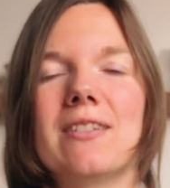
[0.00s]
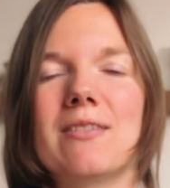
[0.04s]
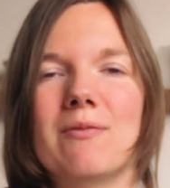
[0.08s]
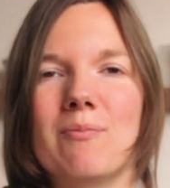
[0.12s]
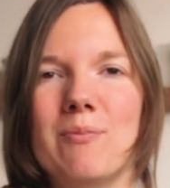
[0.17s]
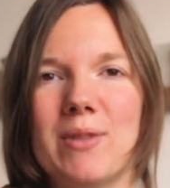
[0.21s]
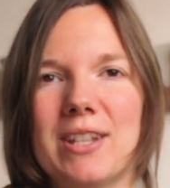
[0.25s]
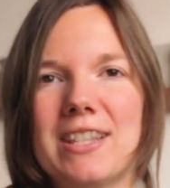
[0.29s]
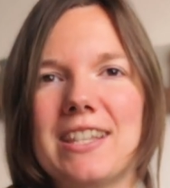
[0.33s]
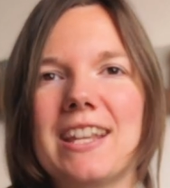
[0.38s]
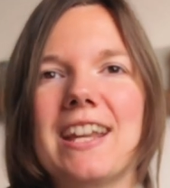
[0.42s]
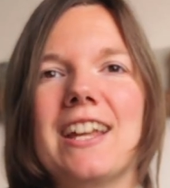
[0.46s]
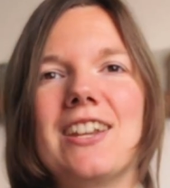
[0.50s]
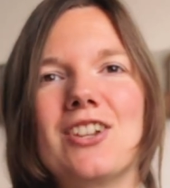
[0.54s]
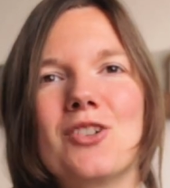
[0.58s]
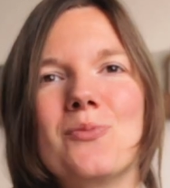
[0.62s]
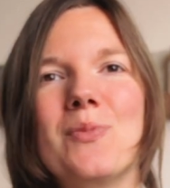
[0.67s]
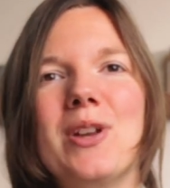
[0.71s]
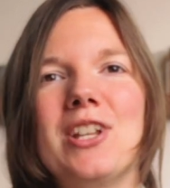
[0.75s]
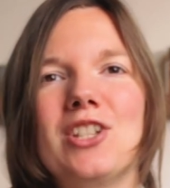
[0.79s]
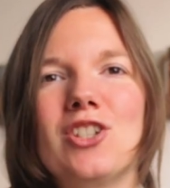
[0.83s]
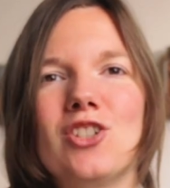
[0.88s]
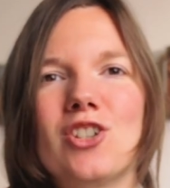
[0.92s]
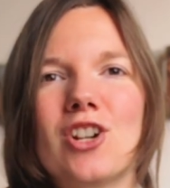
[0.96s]
mixing it in your
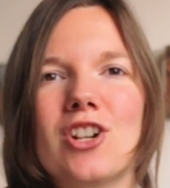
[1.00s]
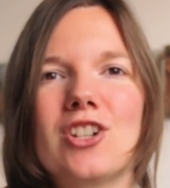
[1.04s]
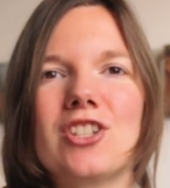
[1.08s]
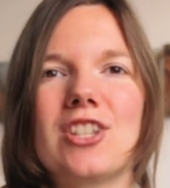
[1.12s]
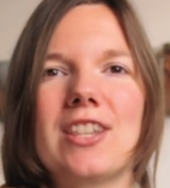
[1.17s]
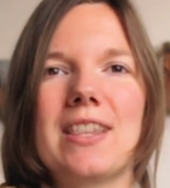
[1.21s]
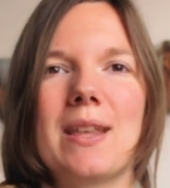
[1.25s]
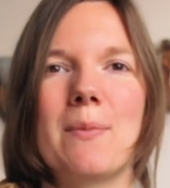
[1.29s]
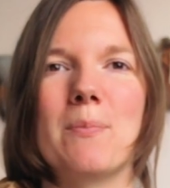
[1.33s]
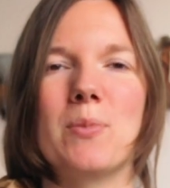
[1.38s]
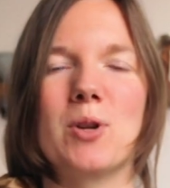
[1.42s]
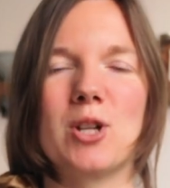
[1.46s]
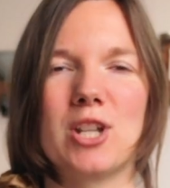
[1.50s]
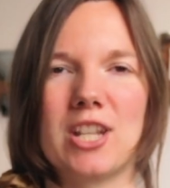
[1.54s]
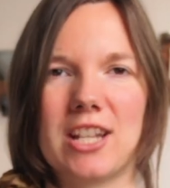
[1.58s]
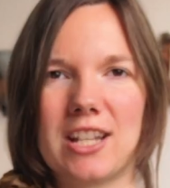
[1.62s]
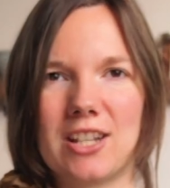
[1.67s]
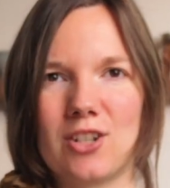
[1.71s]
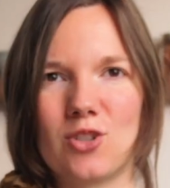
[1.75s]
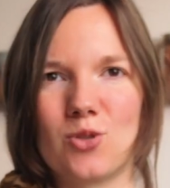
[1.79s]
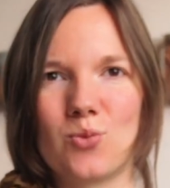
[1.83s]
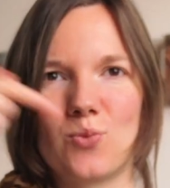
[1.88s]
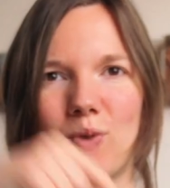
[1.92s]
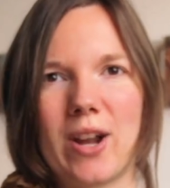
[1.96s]
mason jars and then putting
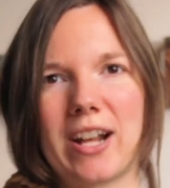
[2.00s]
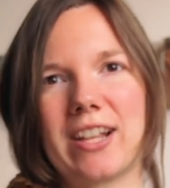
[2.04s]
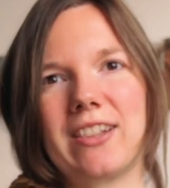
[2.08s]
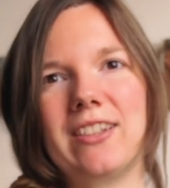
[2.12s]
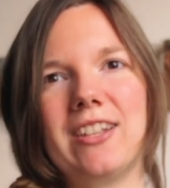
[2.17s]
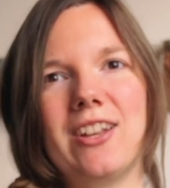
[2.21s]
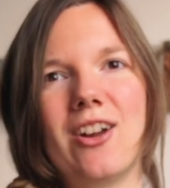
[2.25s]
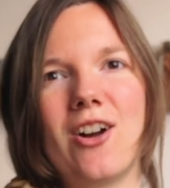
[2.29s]
it directly